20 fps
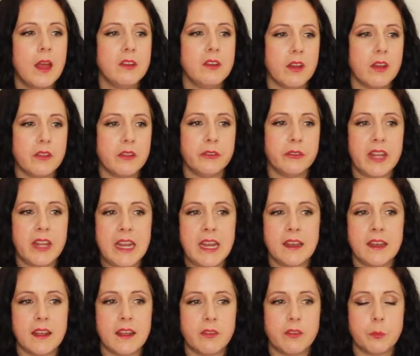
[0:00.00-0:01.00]
Does
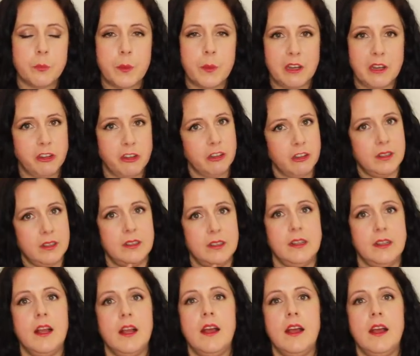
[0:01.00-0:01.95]
need special